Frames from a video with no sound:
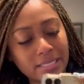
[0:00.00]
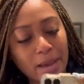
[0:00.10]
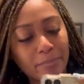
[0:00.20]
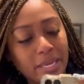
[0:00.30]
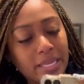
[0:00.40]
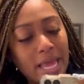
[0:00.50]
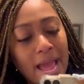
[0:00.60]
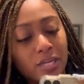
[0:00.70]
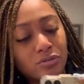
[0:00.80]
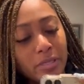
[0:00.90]
time
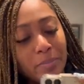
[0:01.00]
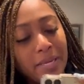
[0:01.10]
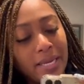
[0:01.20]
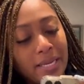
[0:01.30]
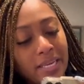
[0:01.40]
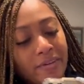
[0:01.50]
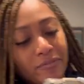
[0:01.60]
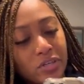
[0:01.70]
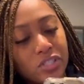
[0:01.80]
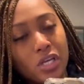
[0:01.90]
actually being in
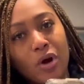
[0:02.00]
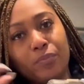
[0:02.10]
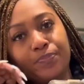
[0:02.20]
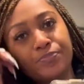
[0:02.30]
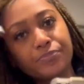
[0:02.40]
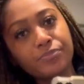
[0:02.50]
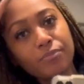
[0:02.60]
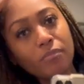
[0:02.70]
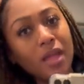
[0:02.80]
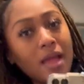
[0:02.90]
Denver. So
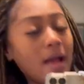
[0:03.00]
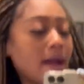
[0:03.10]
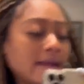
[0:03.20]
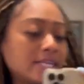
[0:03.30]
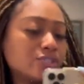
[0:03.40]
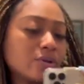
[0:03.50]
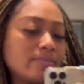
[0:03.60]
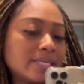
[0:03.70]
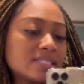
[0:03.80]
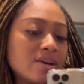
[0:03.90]
I
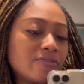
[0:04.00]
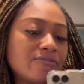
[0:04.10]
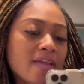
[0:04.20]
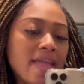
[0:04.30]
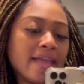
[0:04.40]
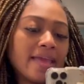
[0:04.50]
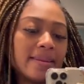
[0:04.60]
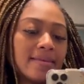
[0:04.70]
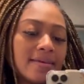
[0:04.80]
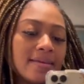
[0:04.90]
enjoyed myself, and